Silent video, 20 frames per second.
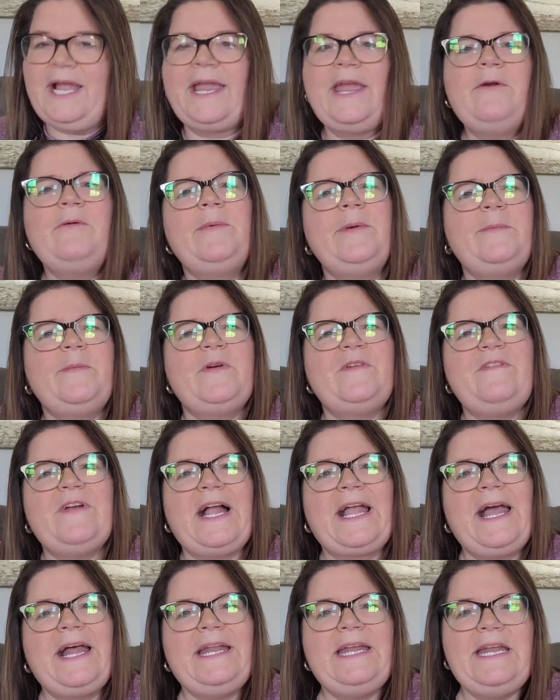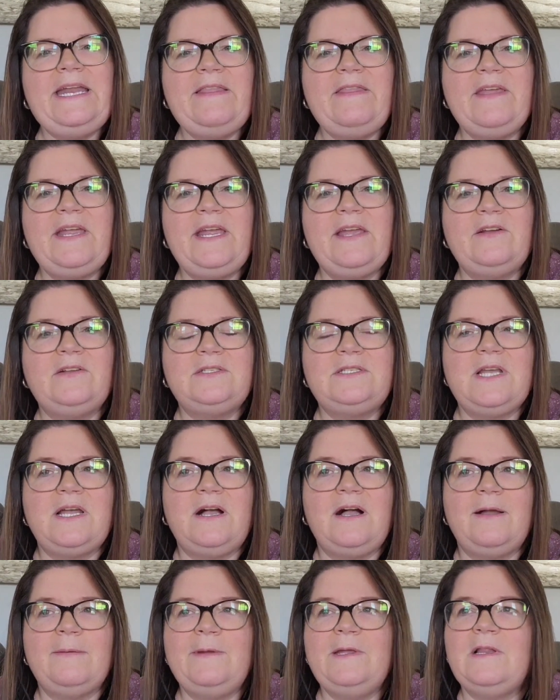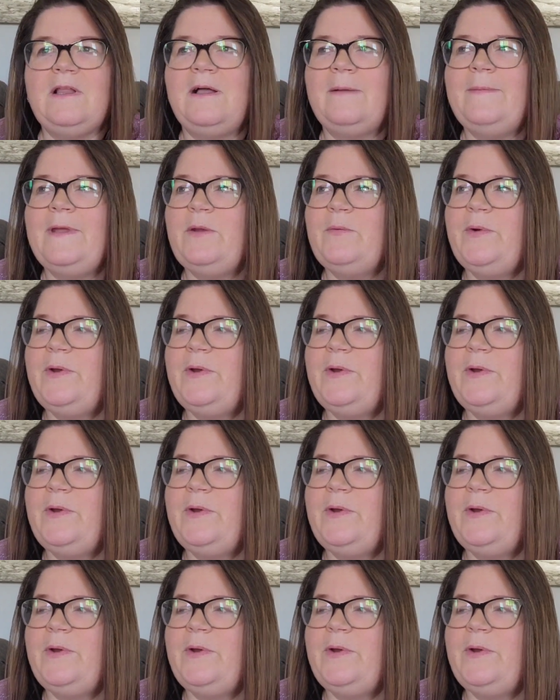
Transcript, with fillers: I can't remember if I got anything else at Hobby Lobby.